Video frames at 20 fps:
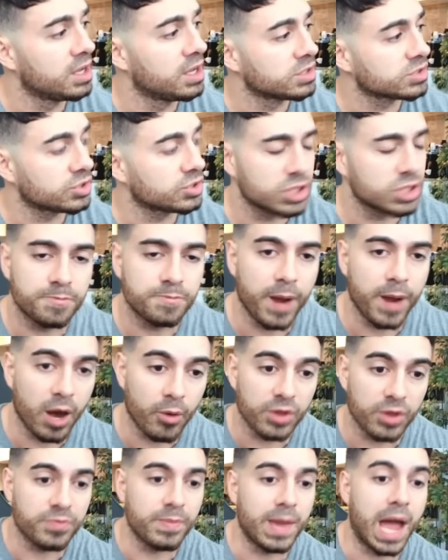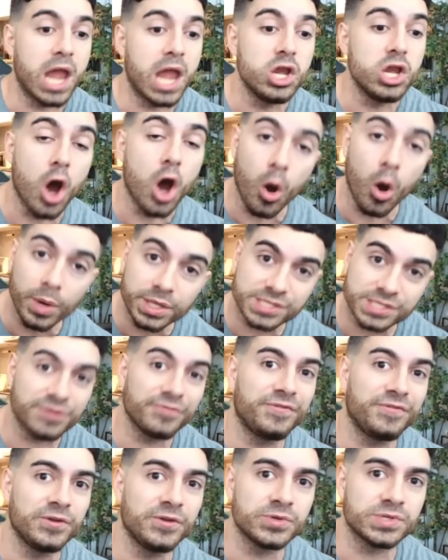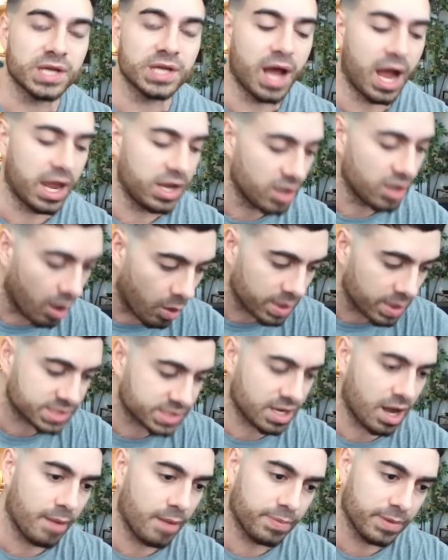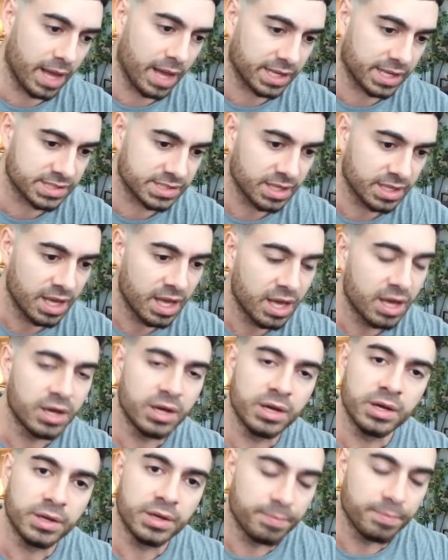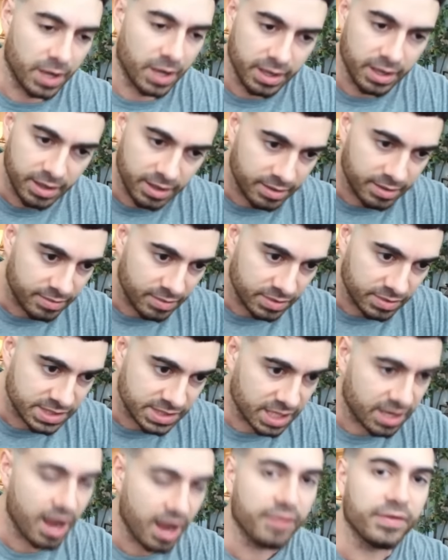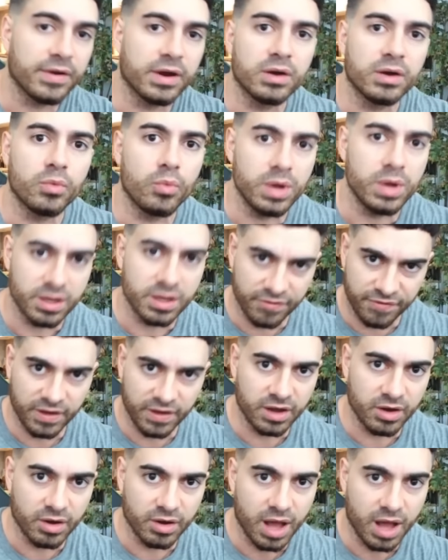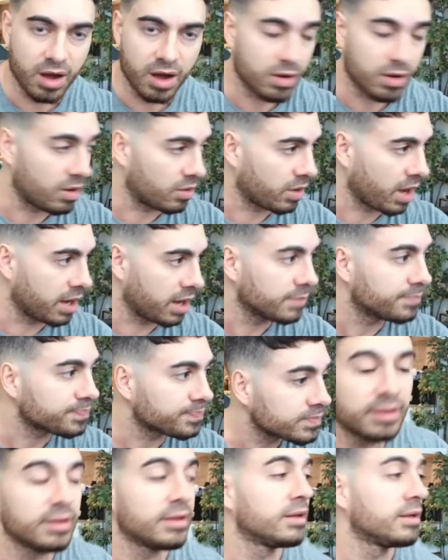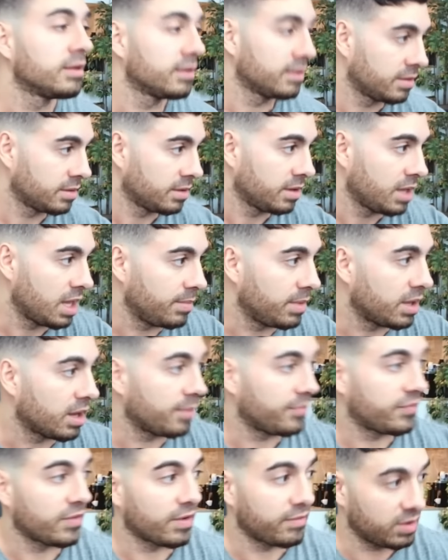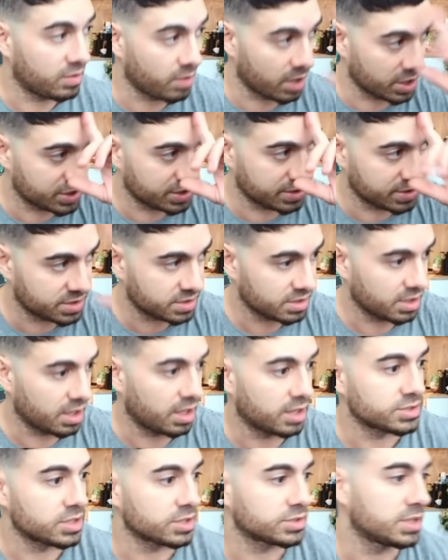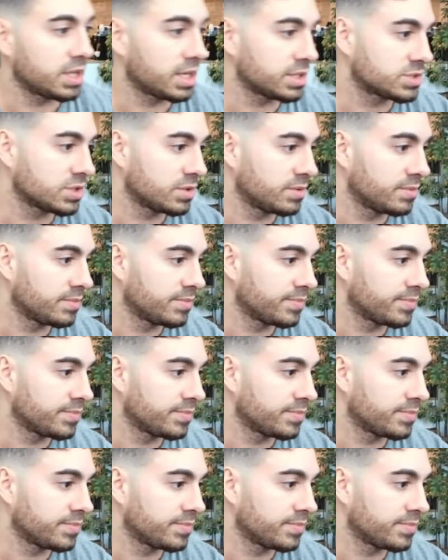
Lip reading: So just bear with me. I know it's confusing. I know it's complex. But together, we can figure it out, okay? Hit me up if you have any questions, and I'll talk to you guys soon.